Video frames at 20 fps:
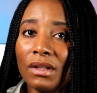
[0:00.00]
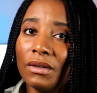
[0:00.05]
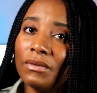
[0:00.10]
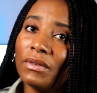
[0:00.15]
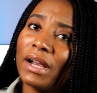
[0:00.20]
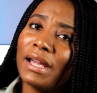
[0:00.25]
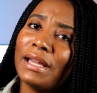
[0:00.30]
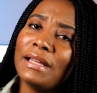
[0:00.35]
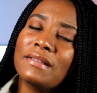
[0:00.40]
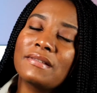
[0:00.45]

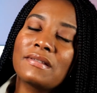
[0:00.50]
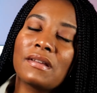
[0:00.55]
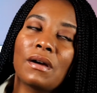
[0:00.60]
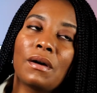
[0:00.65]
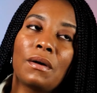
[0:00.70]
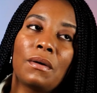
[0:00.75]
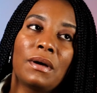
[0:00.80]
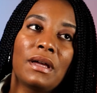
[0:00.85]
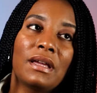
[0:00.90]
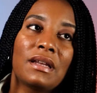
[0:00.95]
right?
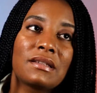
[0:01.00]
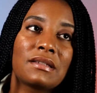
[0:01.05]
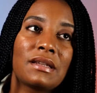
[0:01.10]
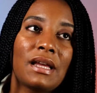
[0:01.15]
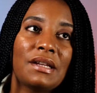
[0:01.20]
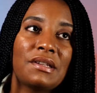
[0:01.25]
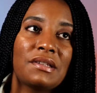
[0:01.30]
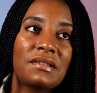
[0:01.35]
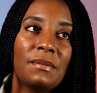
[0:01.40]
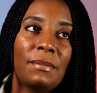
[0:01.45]
So it is
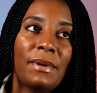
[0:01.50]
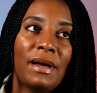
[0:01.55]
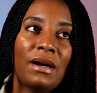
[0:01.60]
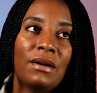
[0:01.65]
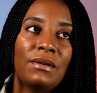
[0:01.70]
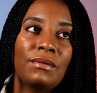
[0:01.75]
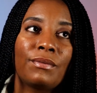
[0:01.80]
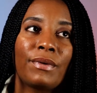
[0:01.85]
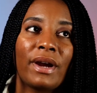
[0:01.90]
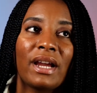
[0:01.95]
not just
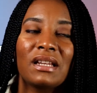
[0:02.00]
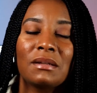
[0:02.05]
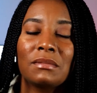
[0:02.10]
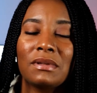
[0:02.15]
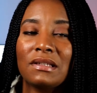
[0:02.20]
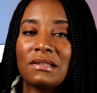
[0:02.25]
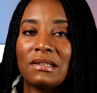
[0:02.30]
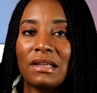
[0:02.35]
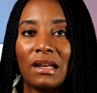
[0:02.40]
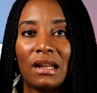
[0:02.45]
about
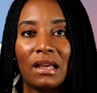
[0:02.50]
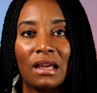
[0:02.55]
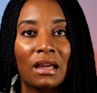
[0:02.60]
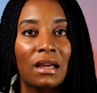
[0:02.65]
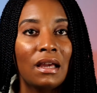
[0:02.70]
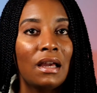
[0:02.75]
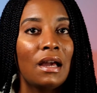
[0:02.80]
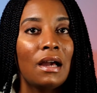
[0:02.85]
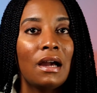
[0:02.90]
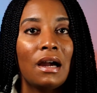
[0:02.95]
randomly
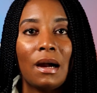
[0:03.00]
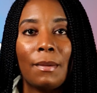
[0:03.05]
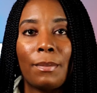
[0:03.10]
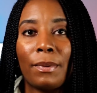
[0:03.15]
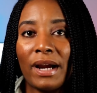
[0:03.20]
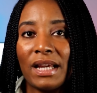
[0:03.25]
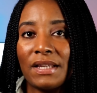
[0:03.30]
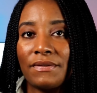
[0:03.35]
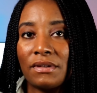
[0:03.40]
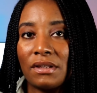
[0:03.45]
setting a
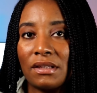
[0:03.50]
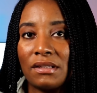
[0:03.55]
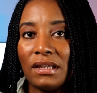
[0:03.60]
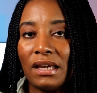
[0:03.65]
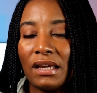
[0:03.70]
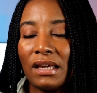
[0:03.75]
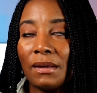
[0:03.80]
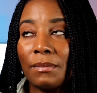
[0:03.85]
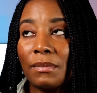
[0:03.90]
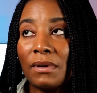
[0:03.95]
price for the
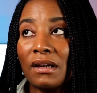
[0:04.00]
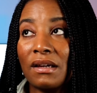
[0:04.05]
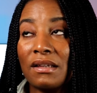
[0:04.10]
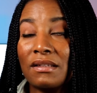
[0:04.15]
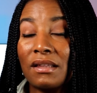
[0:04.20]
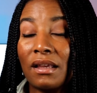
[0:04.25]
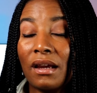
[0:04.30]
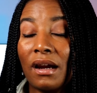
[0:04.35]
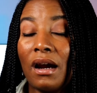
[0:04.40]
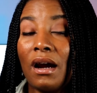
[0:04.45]
ticket,
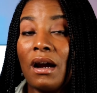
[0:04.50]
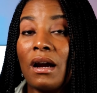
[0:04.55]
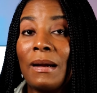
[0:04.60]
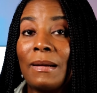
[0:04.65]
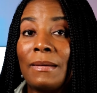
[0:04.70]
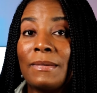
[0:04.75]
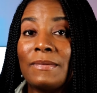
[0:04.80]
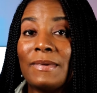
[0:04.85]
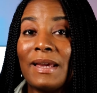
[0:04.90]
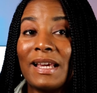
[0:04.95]
because there
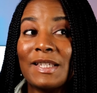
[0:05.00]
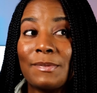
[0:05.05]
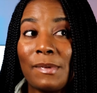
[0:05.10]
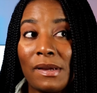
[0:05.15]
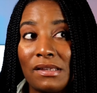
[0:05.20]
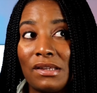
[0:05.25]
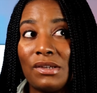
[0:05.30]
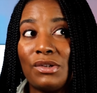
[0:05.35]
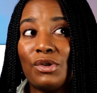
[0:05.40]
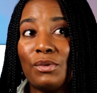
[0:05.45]
are
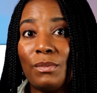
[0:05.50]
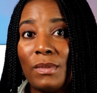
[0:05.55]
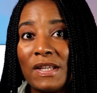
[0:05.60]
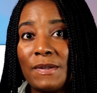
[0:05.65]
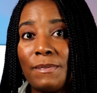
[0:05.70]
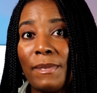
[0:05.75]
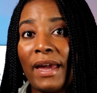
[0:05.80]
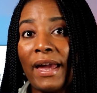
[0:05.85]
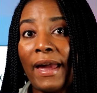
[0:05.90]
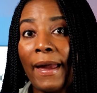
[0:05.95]
expenses you
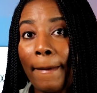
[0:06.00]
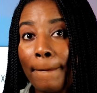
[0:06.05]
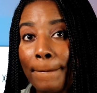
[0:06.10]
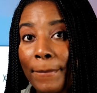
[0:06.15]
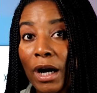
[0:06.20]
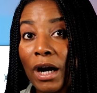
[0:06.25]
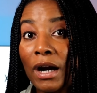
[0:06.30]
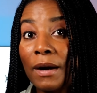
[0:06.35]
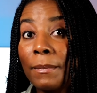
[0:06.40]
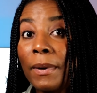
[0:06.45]
must pay
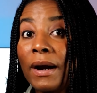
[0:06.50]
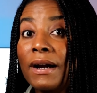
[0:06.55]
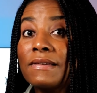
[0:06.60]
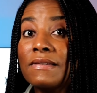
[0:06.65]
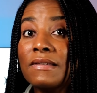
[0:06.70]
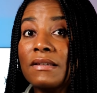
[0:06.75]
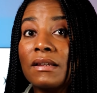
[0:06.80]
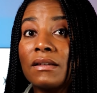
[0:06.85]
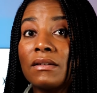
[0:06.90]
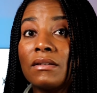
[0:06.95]
per
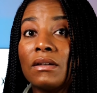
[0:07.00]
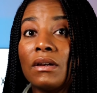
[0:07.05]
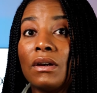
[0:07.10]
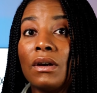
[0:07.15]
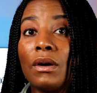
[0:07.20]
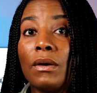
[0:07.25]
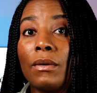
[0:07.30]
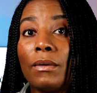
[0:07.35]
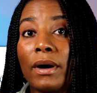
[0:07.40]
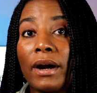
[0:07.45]
person,
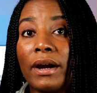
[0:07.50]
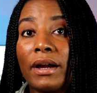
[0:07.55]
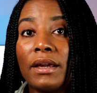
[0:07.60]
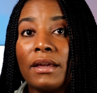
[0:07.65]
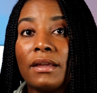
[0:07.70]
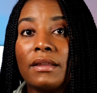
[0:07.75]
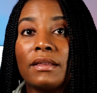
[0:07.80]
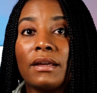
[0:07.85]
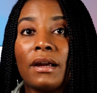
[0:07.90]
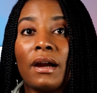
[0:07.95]

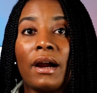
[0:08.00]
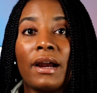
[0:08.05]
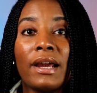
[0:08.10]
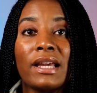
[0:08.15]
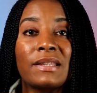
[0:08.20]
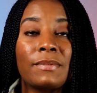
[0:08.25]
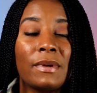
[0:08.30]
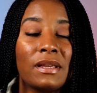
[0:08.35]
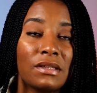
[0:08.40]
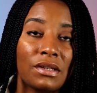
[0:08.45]
right? There are
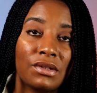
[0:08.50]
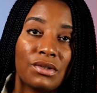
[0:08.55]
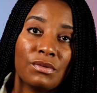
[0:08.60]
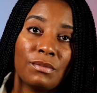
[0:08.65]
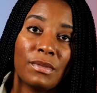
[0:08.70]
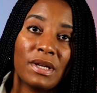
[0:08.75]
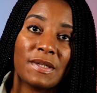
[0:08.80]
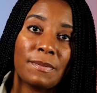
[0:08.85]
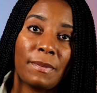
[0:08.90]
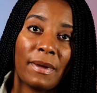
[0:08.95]
expenses you
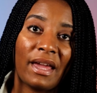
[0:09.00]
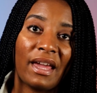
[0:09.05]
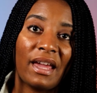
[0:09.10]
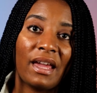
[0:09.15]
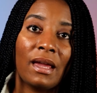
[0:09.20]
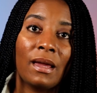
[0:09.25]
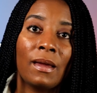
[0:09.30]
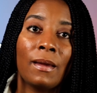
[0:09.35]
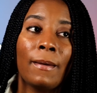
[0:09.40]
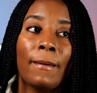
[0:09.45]
must
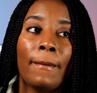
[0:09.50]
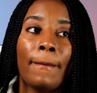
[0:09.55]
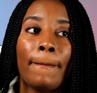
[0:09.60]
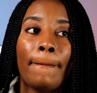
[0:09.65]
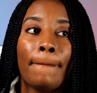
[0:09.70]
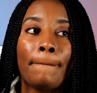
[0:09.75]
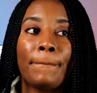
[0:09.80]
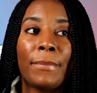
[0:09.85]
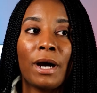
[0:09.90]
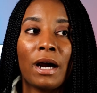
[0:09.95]
pay
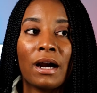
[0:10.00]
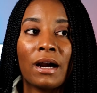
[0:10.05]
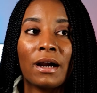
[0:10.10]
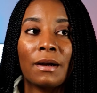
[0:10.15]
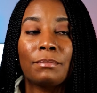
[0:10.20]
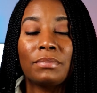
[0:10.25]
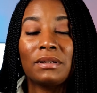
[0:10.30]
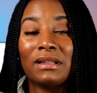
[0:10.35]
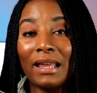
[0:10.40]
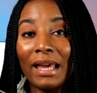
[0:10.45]

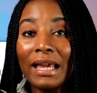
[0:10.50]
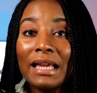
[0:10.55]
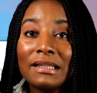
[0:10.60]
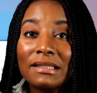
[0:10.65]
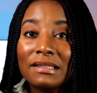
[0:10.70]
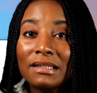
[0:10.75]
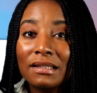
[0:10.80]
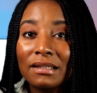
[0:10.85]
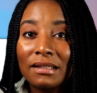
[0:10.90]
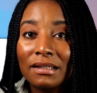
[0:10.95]
per
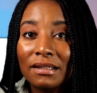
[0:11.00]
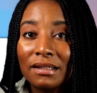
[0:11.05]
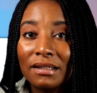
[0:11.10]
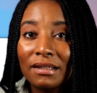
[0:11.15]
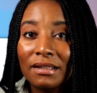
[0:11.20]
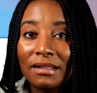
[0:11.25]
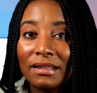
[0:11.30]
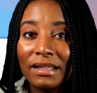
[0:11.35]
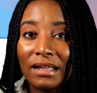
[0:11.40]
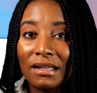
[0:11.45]
plate
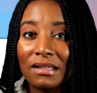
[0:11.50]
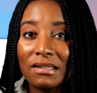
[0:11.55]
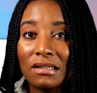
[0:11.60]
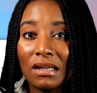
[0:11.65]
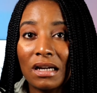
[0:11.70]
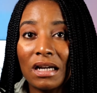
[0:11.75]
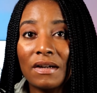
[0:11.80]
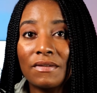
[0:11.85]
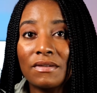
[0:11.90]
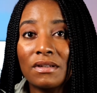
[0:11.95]
that is
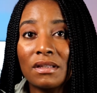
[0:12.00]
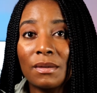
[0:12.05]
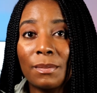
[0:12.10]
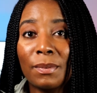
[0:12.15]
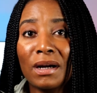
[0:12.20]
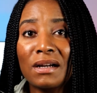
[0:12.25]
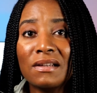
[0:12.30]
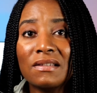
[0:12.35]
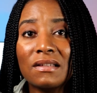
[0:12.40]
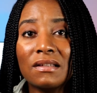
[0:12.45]
served to the
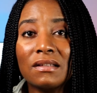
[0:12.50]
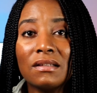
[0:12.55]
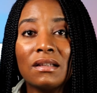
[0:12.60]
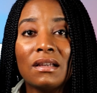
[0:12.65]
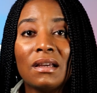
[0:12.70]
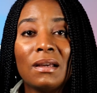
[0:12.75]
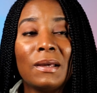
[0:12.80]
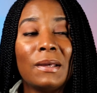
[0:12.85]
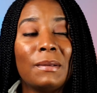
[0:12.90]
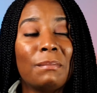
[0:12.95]
person.
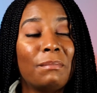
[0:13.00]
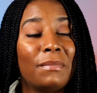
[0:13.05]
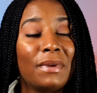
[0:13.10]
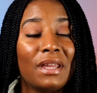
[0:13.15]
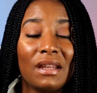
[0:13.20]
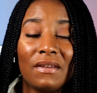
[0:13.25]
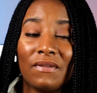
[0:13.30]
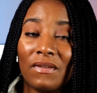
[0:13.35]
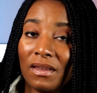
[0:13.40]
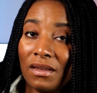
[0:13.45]

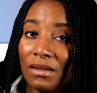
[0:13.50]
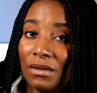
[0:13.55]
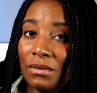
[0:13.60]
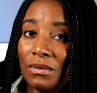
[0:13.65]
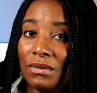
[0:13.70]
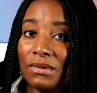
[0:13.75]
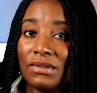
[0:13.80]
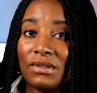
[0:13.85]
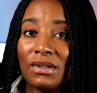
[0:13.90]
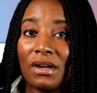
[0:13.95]
Many
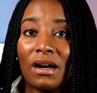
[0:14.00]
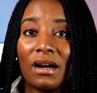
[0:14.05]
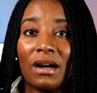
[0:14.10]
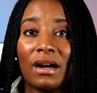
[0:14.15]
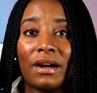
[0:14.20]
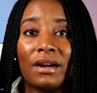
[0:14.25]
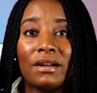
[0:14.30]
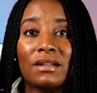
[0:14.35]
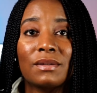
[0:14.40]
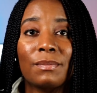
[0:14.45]
venues
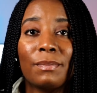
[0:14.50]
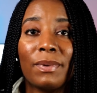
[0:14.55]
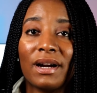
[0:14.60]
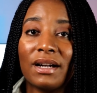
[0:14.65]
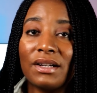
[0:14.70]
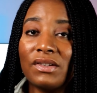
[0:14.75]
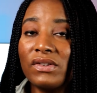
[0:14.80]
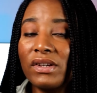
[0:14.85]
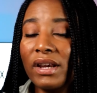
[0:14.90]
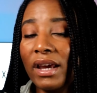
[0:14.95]
charge
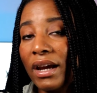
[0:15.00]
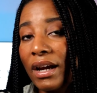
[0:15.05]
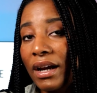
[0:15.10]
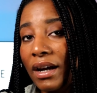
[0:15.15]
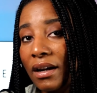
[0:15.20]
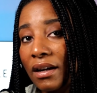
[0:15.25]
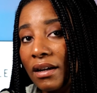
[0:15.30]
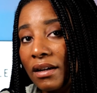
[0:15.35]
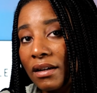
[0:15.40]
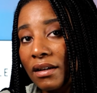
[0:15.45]
per
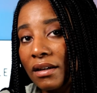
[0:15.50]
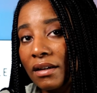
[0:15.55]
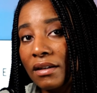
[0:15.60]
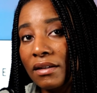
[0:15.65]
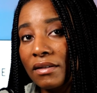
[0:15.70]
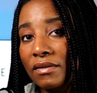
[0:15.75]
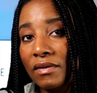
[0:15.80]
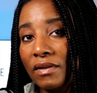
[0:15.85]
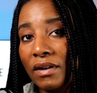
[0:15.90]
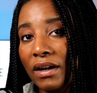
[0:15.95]
chair,
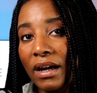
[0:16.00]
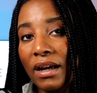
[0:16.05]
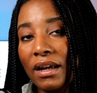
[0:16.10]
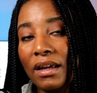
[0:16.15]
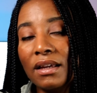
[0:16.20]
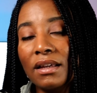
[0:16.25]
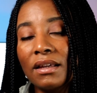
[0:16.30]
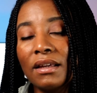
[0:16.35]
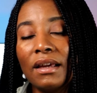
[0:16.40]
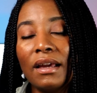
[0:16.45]

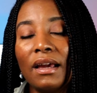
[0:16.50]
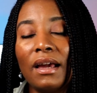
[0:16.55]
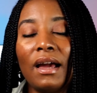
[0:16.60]
right?